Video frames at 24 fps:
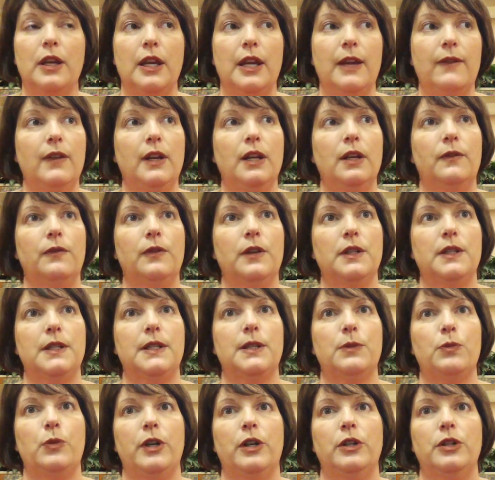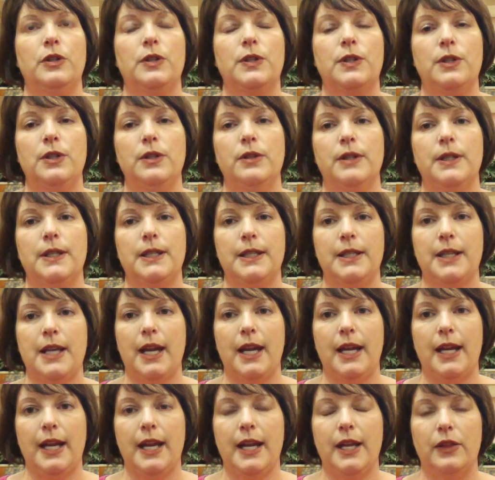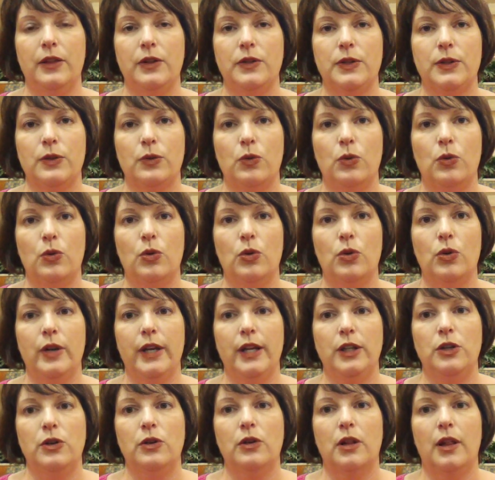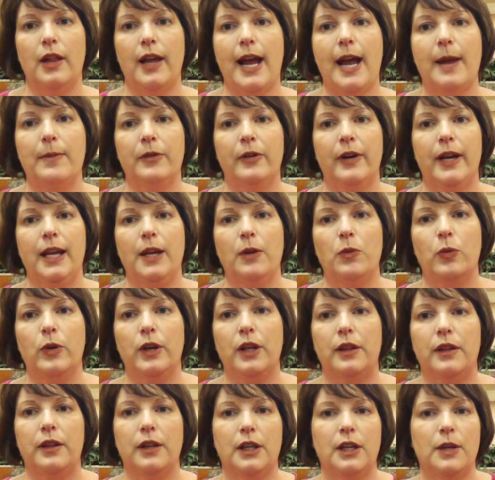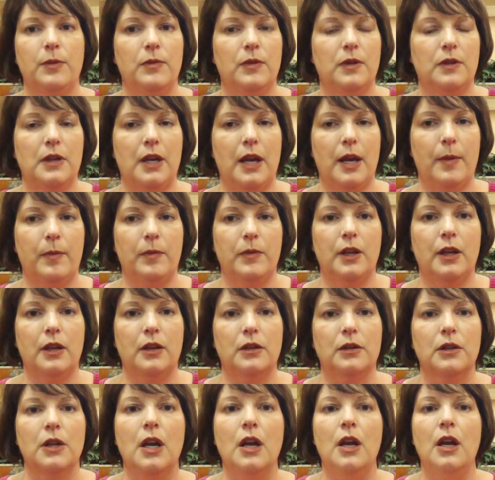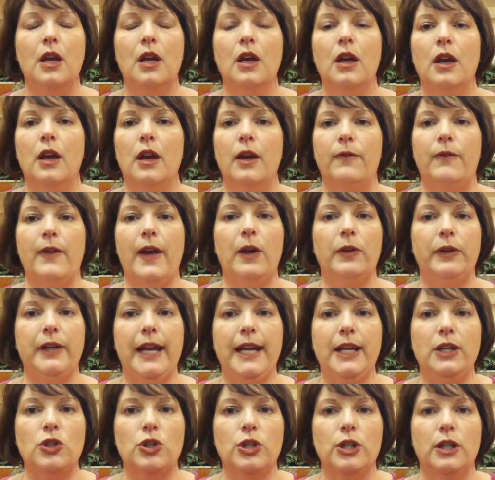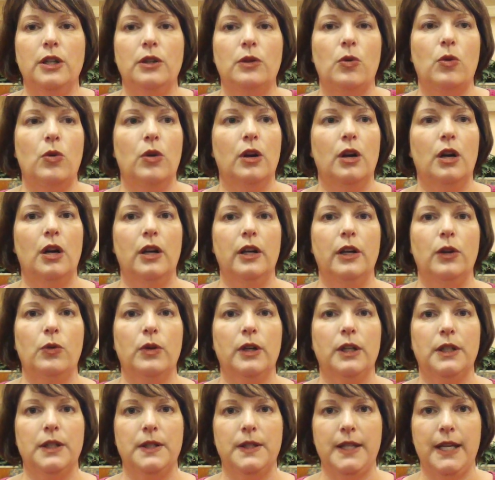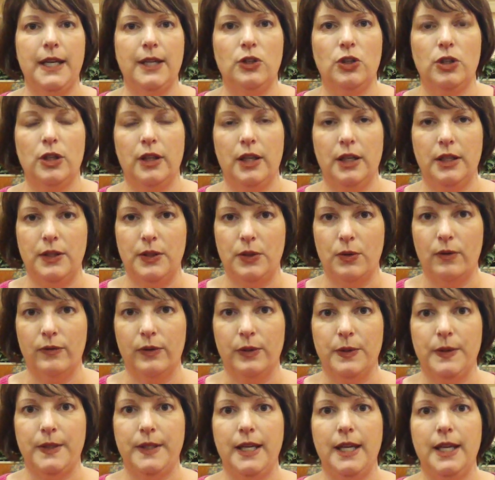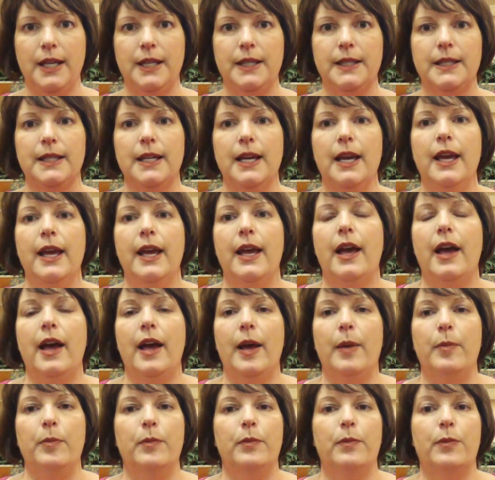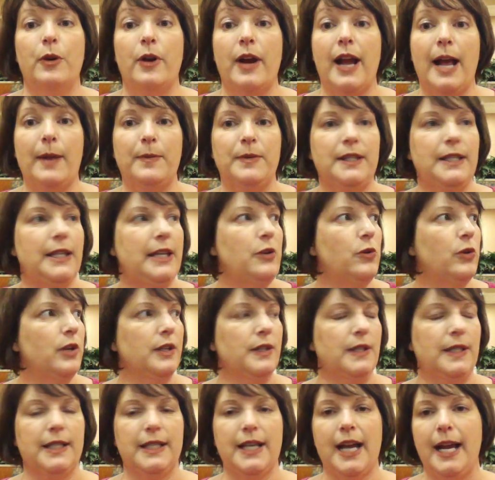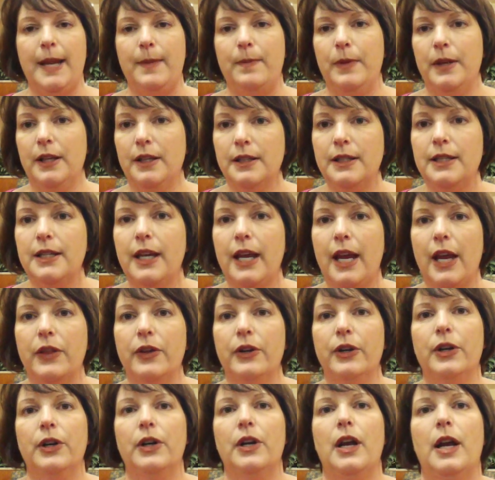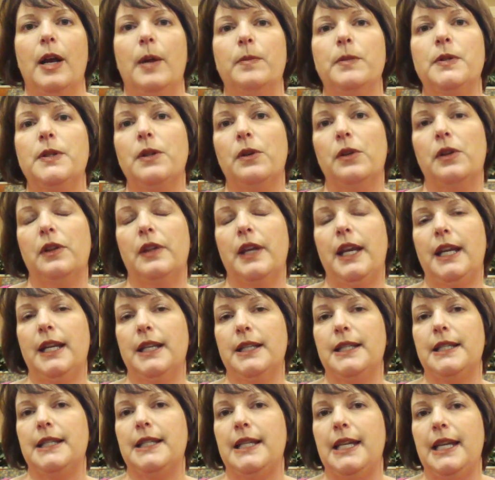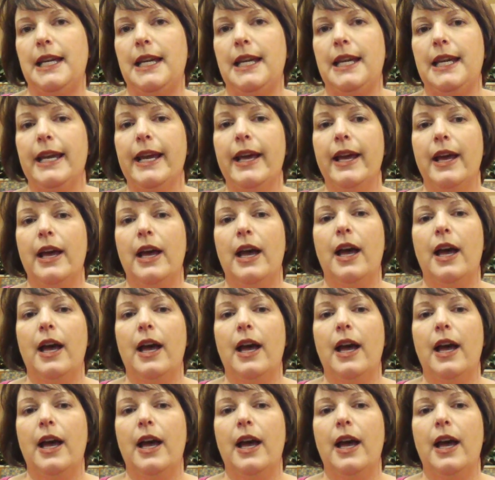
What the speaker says: even if it's where your students stay in the school and you collaborate with a foundation or an organization that is overseas, perhaps so you can Skype in together so that they can see